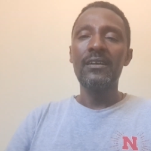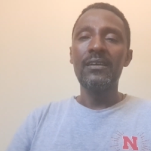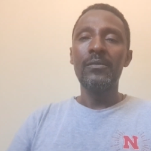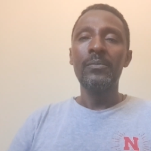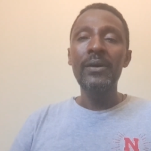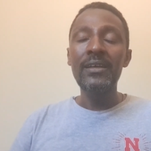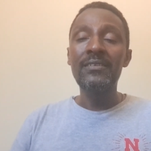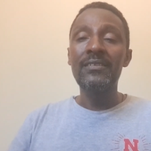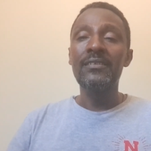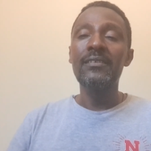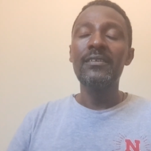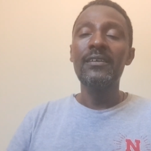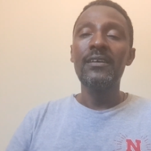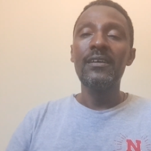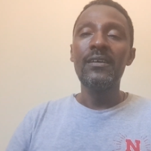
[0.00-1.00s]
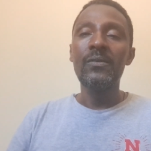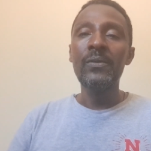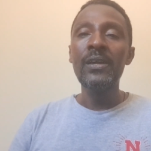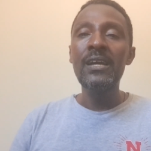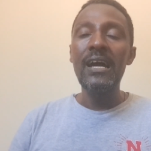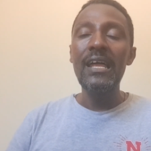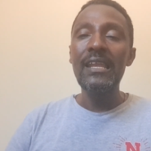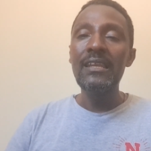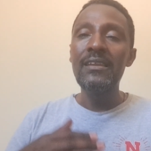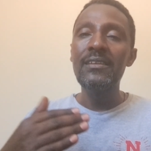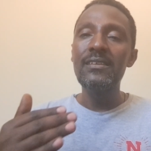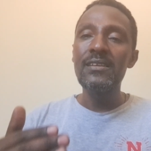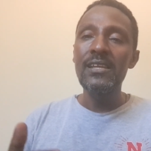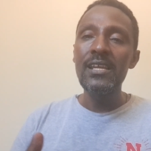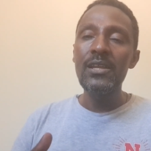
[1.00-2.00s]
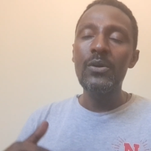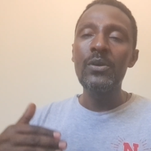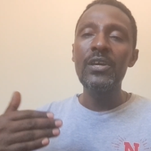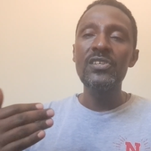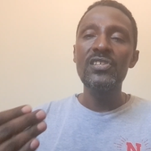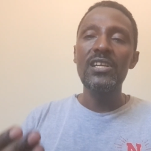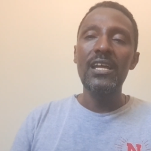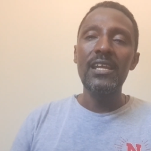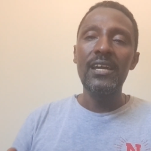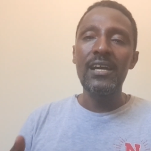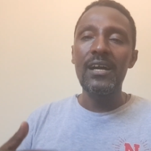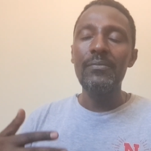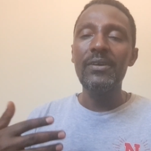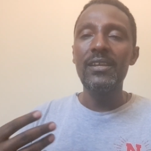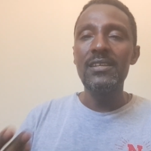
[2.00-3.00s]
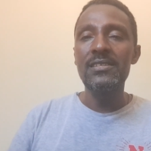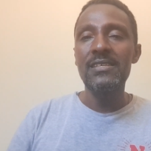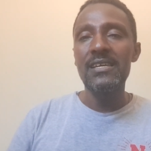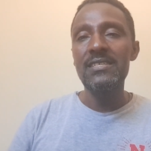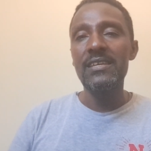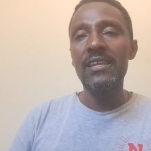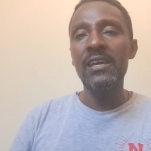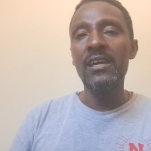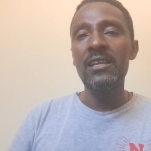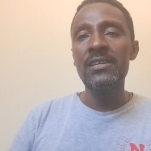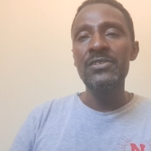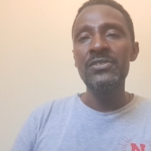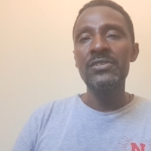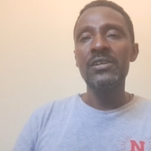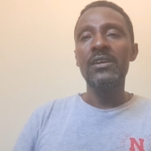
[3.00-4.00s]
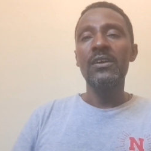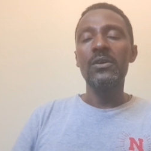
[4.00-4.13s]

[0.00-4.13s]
But we can really occasionally come and discuss in English